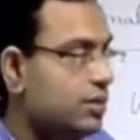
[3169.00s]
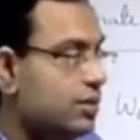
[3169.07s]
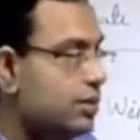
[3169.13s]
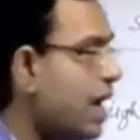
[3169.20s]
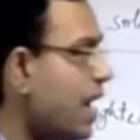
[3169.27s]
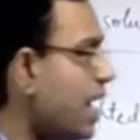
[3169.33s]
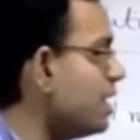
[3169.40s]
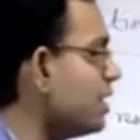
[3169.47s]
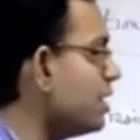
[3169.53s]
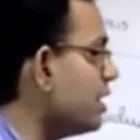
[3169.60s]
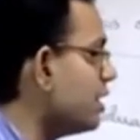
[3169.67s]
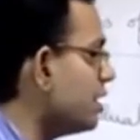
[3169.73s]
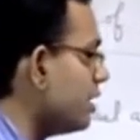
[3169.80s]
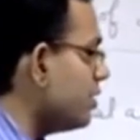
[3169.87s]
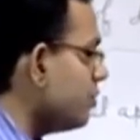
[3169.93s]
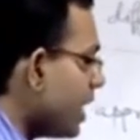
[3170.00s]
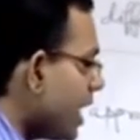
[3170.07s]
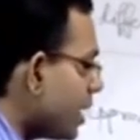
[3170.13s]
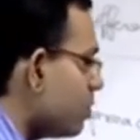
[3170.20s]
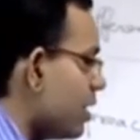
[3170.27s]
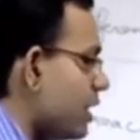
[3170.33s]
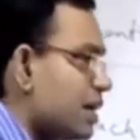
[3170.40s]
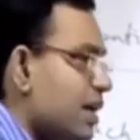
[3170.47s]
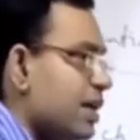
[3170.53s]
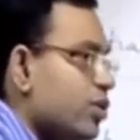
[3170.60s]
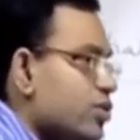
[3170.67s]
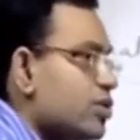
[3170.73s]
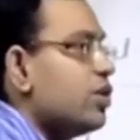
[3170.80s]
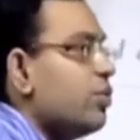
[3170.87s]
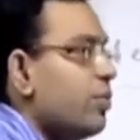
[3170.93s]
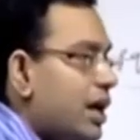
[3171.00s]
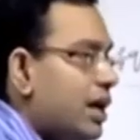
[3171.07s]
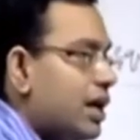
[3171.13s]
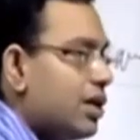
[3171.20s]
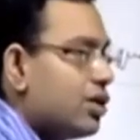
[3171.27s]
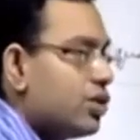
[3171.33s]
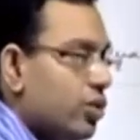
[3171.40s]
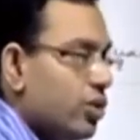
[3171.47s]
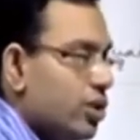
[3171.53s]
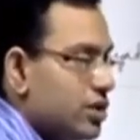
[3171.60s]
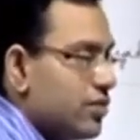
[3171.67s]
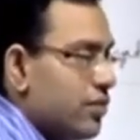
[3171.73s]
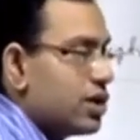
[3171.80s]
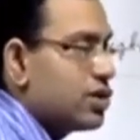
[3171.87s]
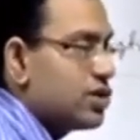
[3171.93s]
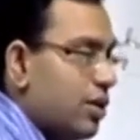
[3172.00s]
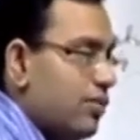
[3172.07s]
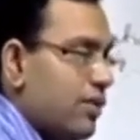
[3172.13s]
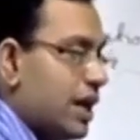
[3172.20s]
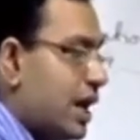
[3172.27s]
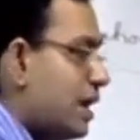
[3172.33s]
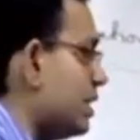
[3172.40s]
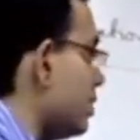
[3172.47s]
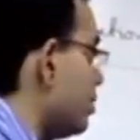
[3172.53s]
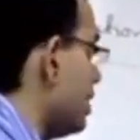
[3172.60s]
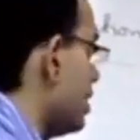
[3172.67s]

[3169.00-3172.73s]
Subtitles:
and in fact one can use numerical tools for solving algebraic